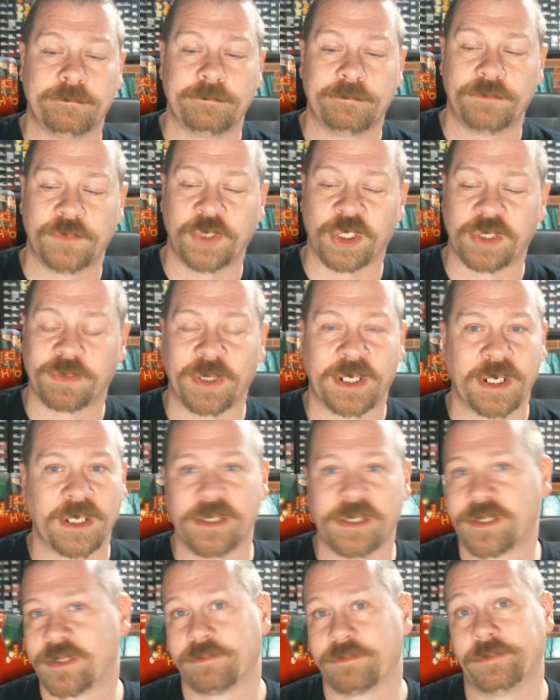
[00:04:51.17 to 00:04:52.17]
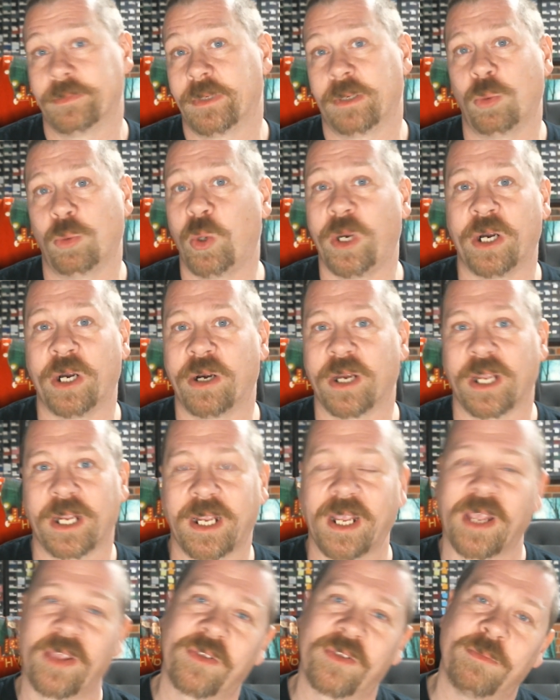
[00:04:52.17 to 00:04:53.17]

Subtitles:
Just because I'm weird, I guess.